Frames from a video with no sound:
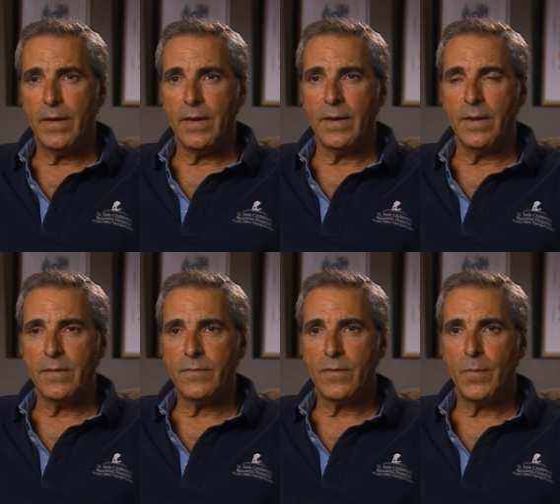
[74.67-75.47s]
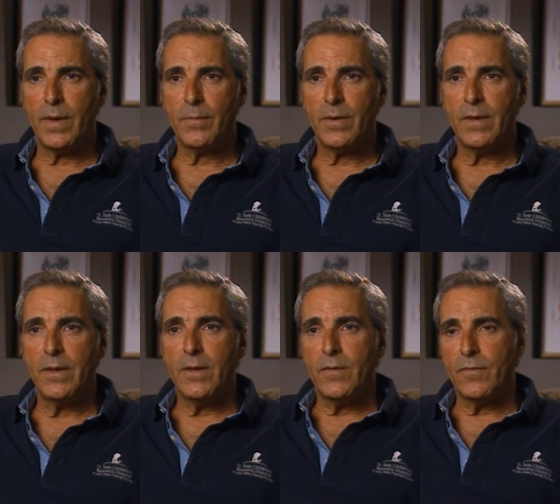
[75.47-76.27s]
uh, soap opera.
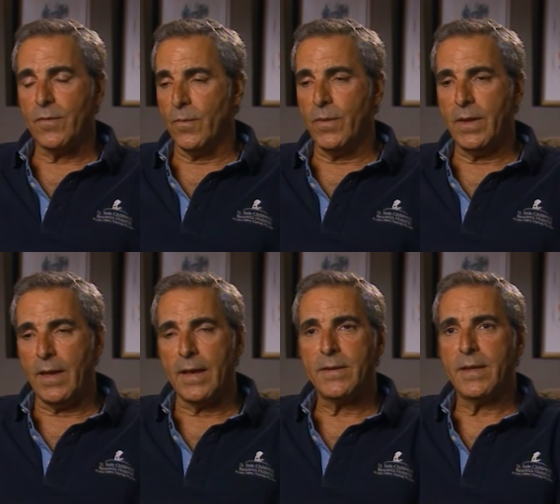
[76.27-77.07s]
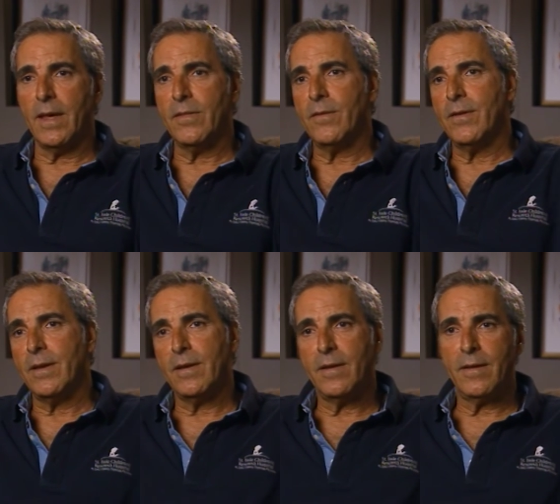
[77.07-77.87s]
So we got together
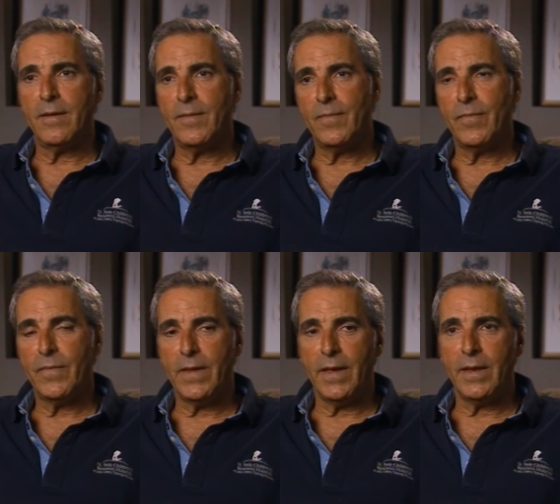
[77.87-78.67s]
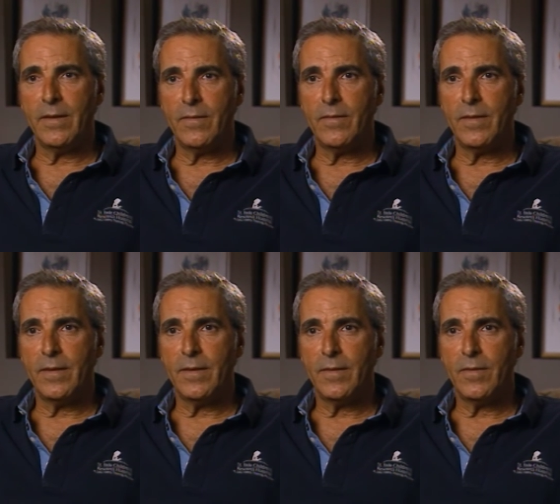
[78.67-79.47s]
and uh, and
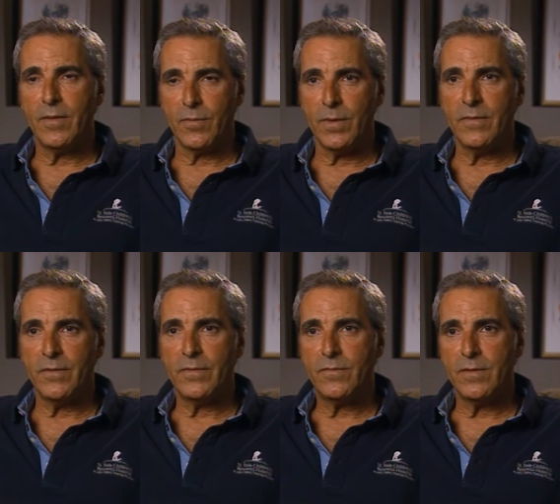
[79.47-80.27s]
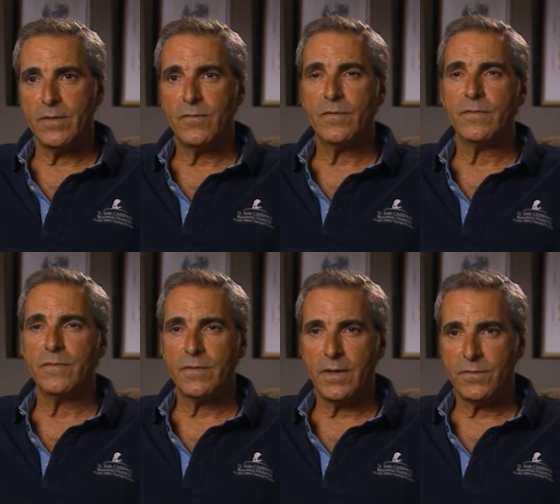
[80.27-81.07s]
uh, three of us in
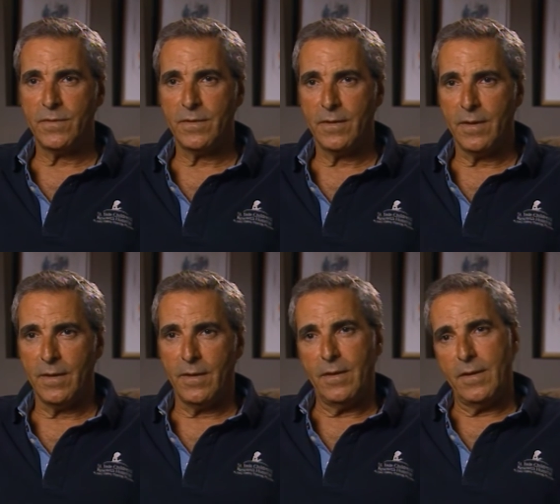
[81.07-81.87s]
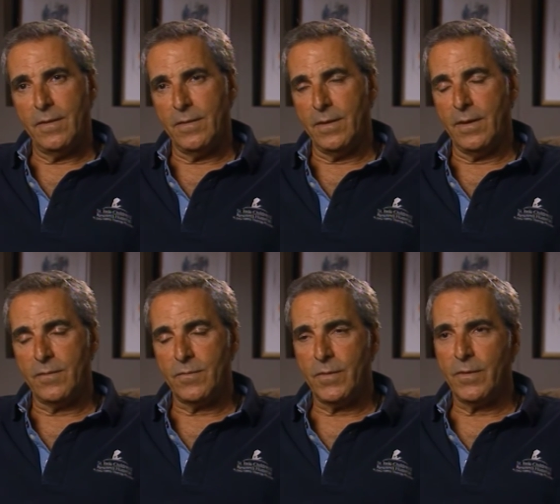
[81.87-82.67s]
Susan's kitchen, the
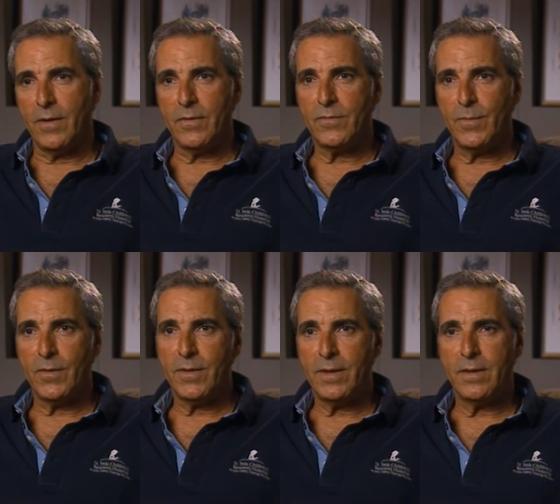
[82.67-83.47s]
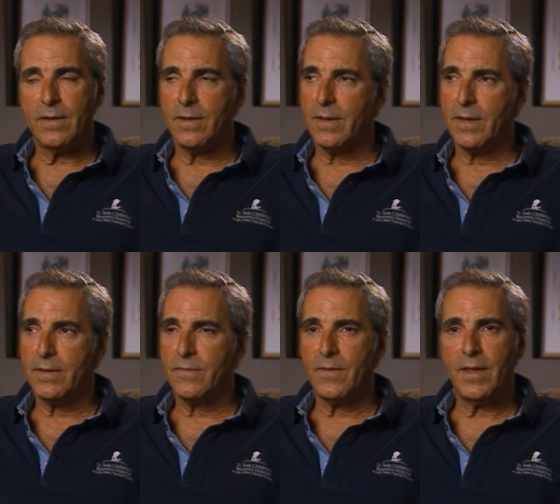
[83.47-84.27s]
days when we were all smoking. I hate
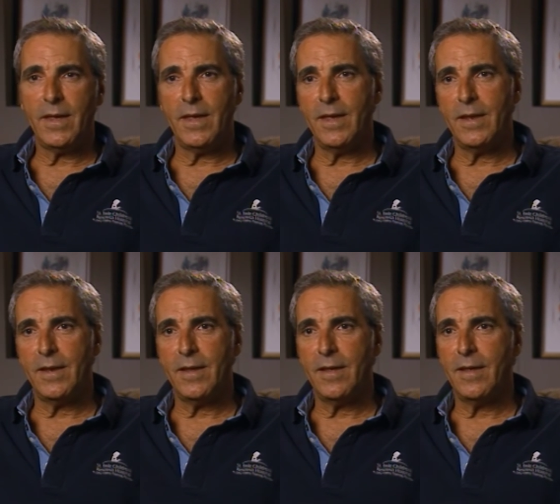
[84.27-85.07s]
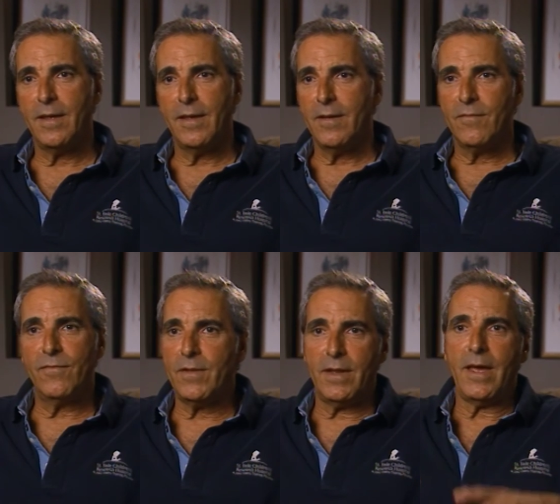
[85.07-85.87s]
to say and uh,
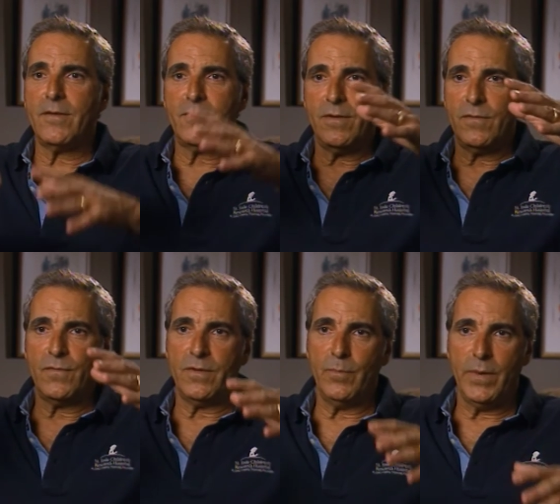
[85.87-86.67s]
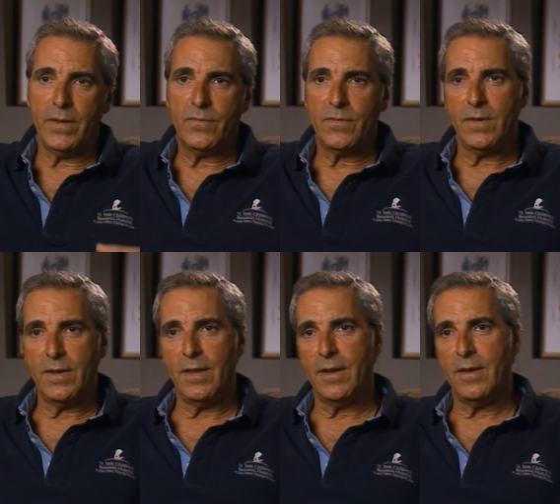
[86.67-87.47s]
filled ashtrays full of butts and,
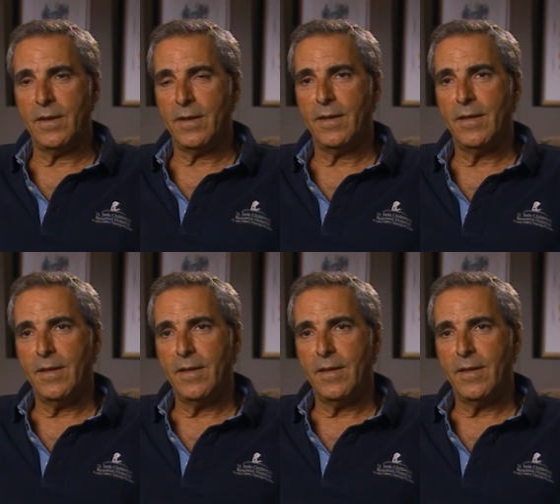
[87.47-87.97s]
and uh,